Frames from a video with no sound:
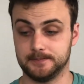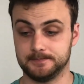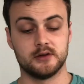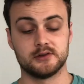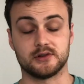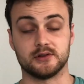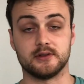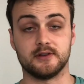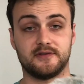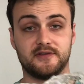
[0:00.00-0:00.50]

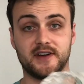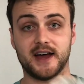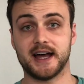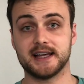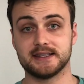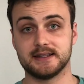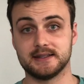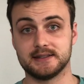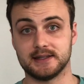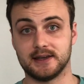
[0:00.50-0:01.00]
So the
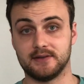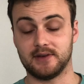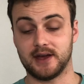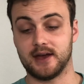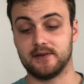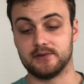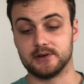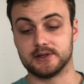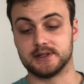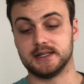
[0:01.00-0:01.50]
fastest
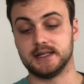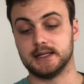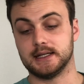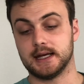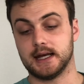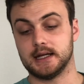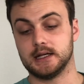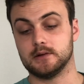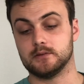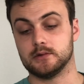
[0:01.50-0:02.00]
ever seen
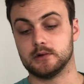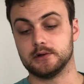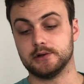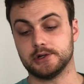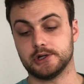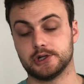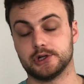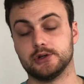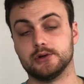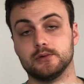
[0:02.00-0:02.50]
anyone
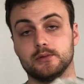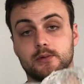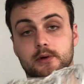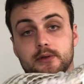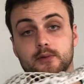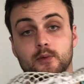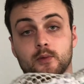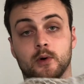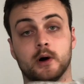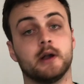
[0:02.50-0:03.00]
shoot with
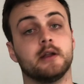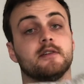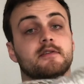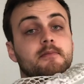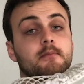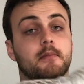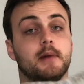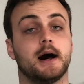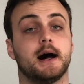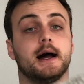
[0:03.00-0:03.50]
one of
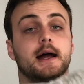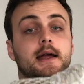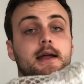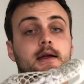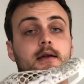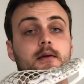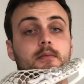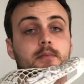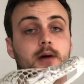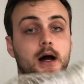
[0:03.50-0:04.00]
my
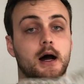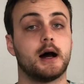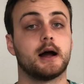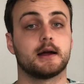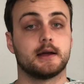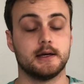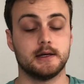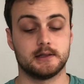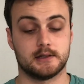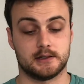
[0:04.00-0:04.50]

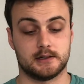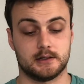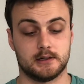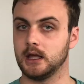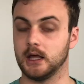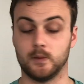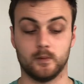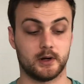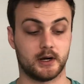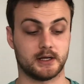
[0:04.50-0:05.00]
pockets,
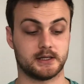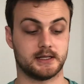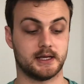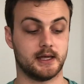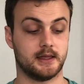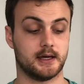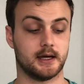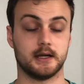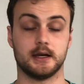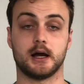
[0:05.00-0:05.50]
and when I say
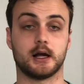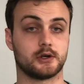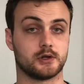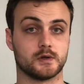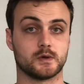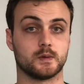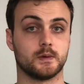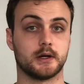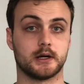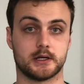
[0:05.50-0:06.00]
that, not
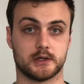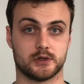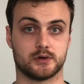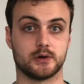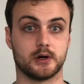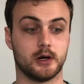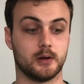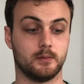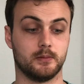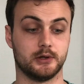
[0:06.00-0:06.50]
just one I
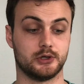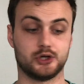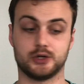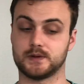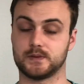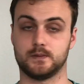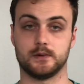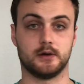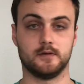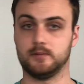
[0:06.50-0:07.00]
strung, but
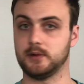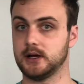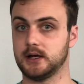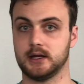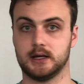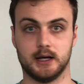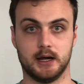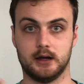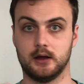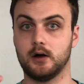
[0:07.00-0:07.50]
just one of my
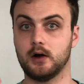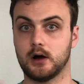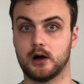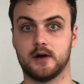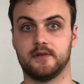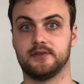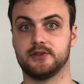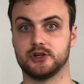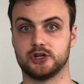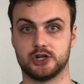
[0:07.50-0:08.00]
kind of
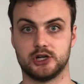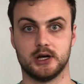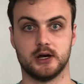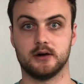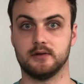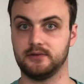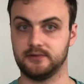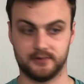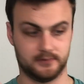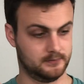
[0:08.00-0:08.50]
off the
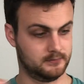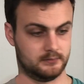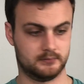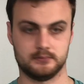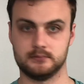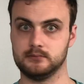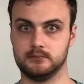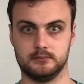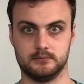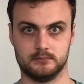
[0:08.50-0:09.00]
shelf
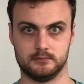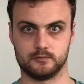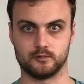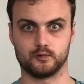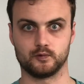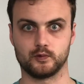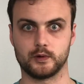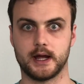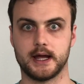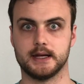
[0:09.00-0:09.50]

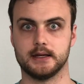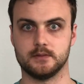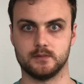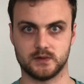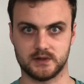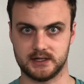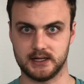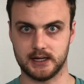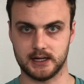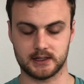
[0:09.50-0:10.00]
random
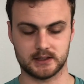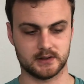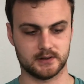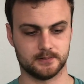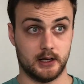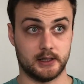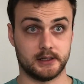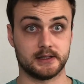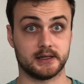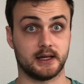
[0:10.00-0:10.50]
sticks,
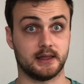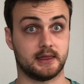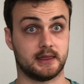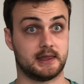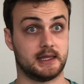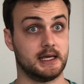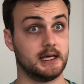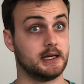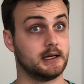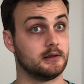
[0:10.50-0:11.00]
is I
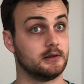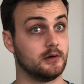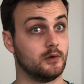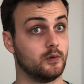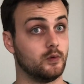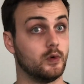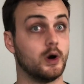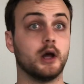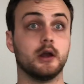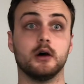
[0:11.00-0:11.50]
think in the
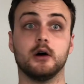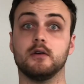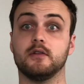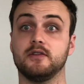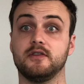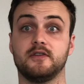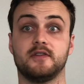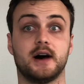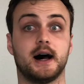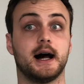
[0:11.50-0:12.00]

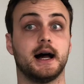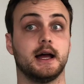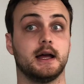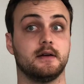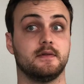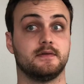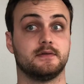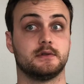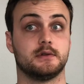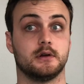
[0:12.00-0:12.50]

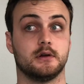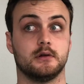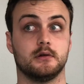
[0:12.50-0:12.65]
105 to